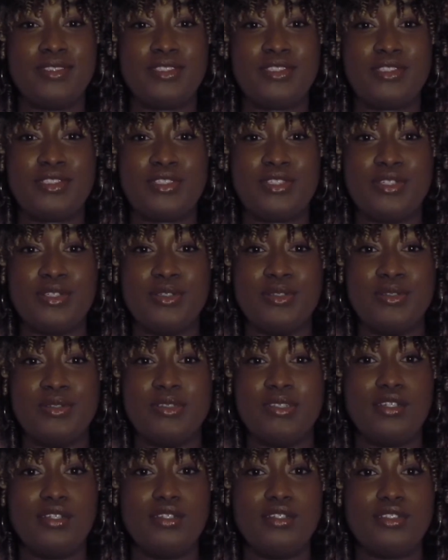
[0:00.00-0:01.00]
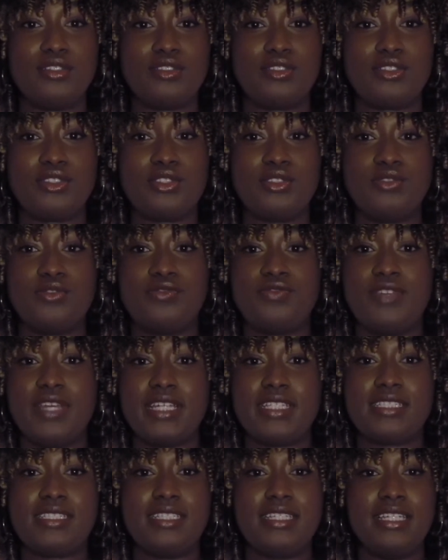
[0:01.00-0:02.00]
to
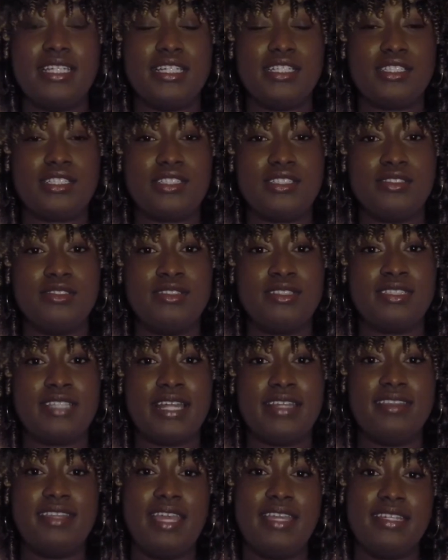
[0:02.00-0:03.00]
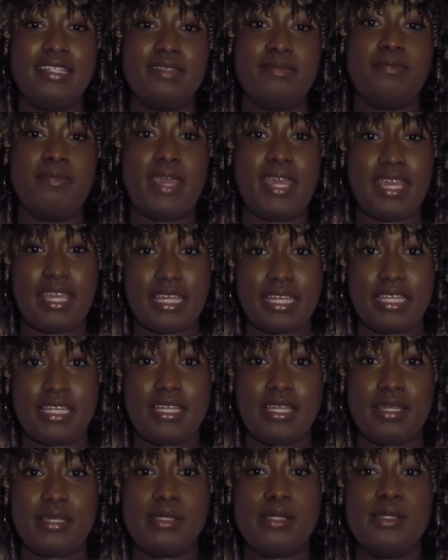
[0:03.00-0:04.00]
fix the issues that they didn't make.
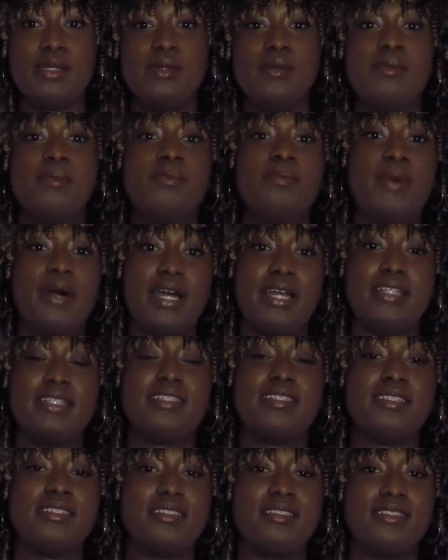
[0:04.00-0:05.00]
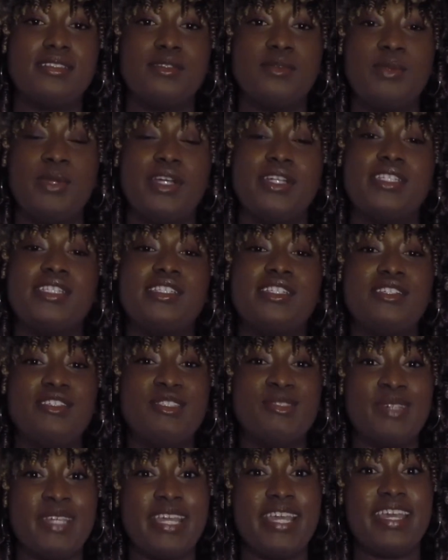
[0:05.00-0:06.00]
But we are still
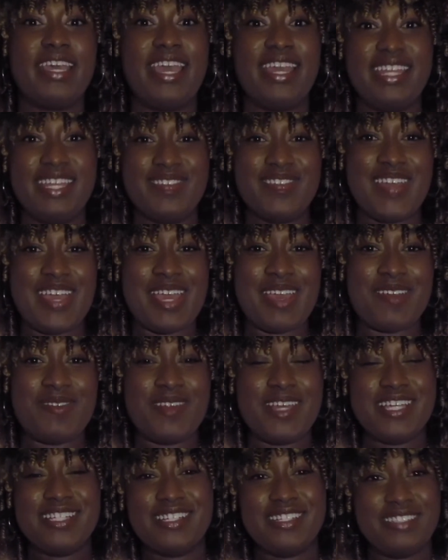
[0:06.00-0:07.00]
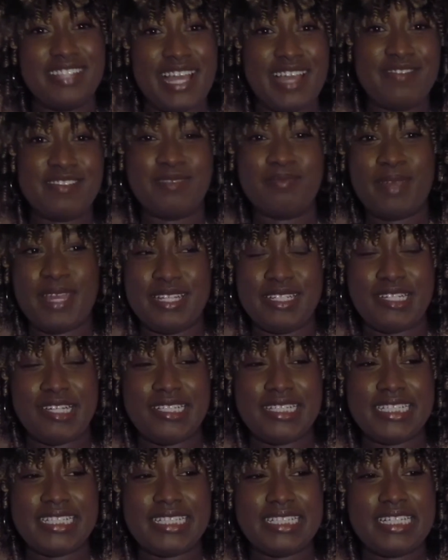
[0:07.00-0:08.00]
doing it anyway because our lives depend
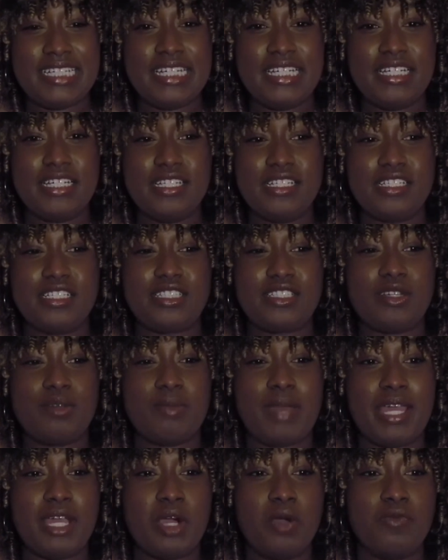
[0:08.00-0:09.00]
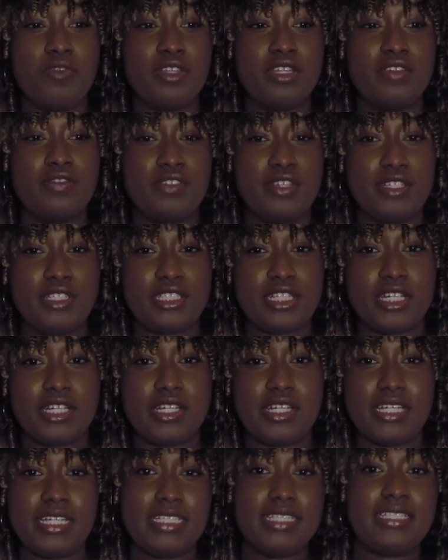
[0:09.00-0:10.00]
on it. So my hope for the future
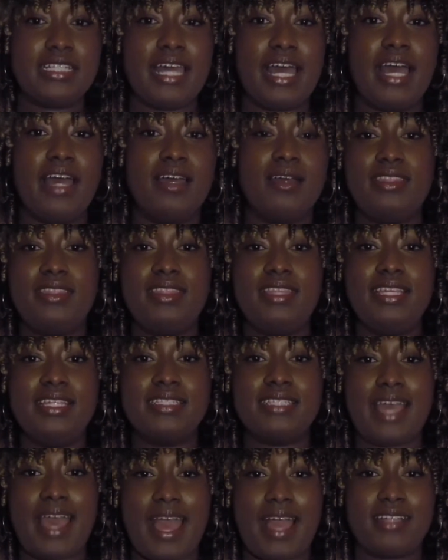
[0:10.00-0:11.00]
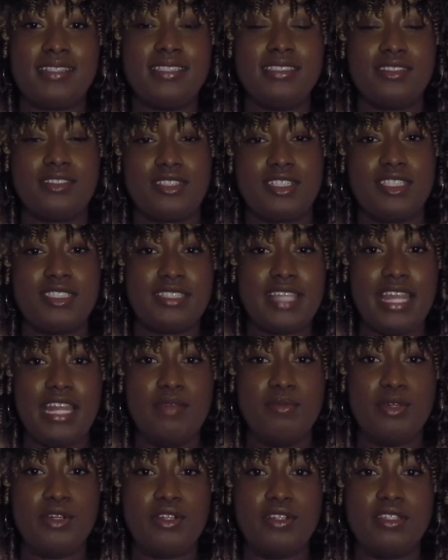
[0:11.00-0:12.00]
is that these actions are
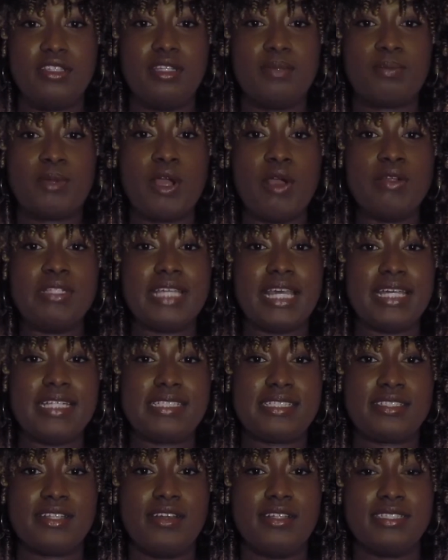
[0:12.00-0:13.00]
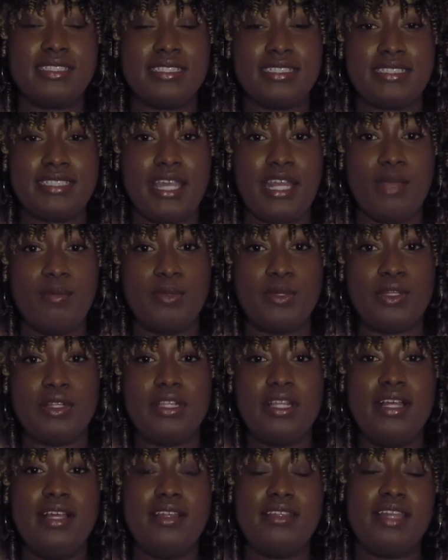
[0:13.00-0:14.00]
sustainable, the protests are
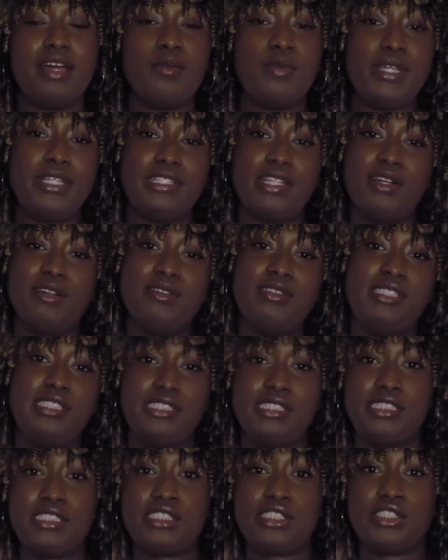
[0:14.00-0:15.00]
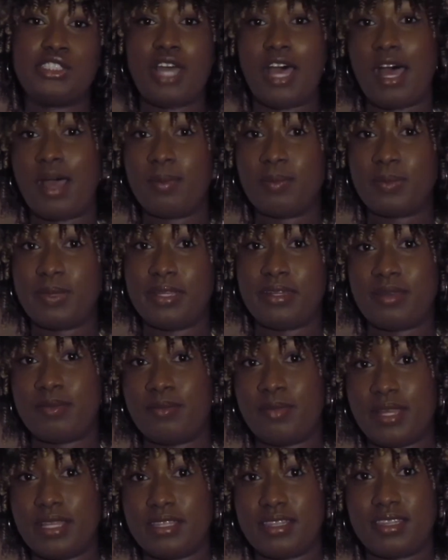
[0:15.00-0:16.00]
sustainable, that we don't just stop in a
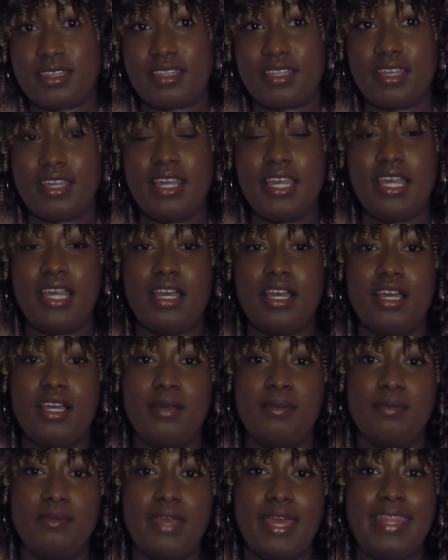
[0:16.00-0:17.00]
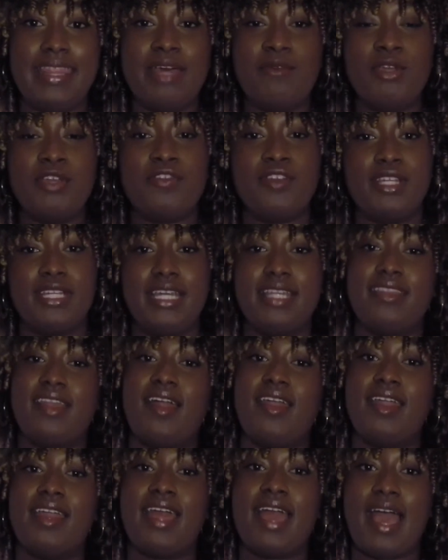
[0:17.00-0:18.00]
month and then we forget
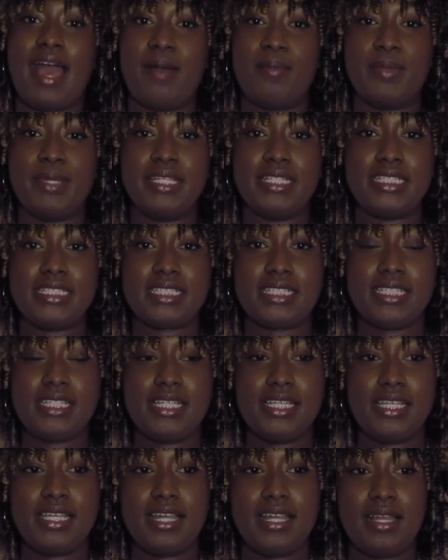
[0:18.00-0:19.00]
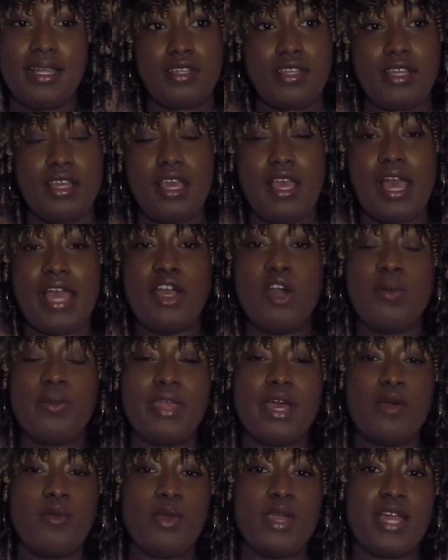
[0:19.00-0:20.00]
that it happened. I hope
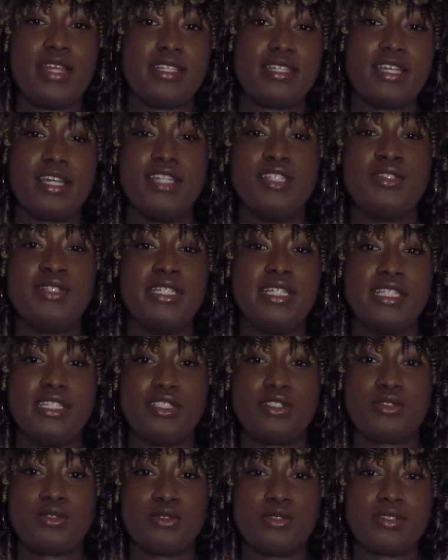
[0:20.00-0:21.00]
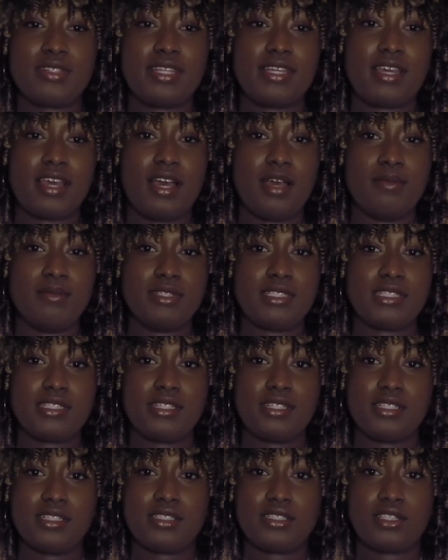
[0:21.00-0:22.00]
that we as a country can truly come
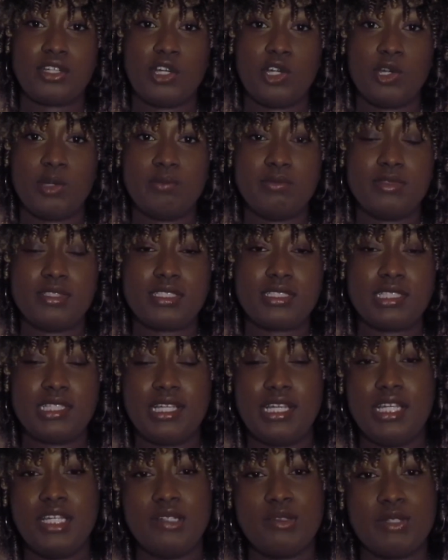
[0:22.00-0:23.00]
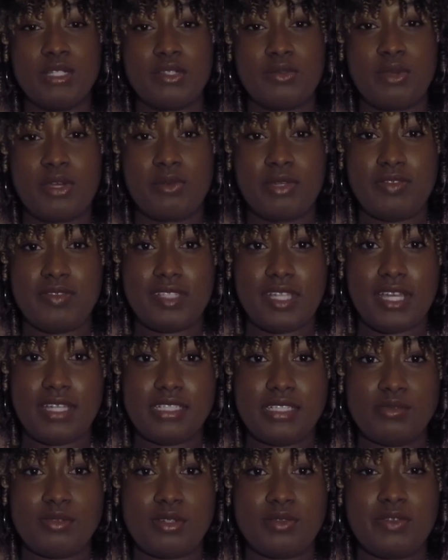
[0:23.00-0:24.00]
to terms with what we've done
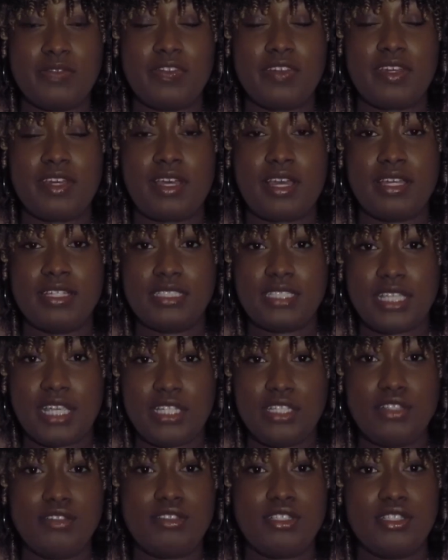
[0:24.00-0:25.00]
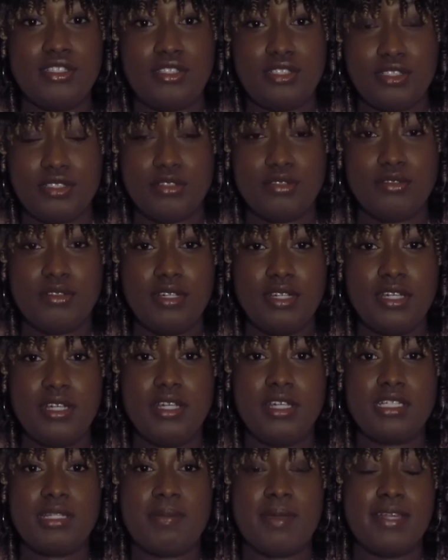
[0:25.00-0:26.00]
and what we've continued to do
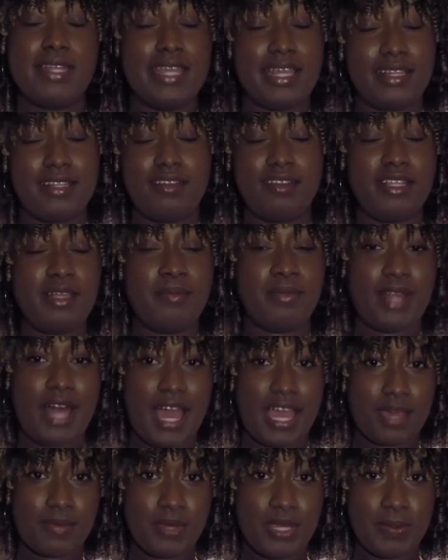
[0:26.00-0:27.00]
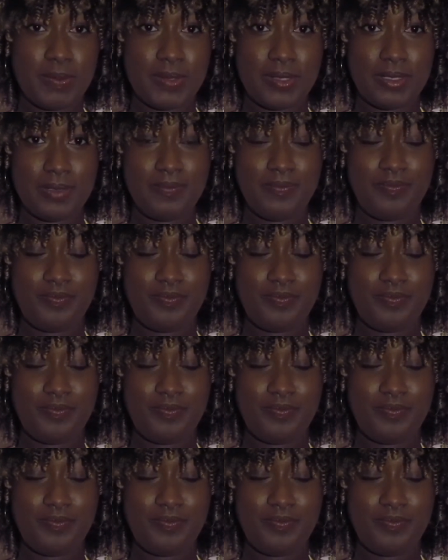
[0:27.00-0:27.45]
to particularly Black people.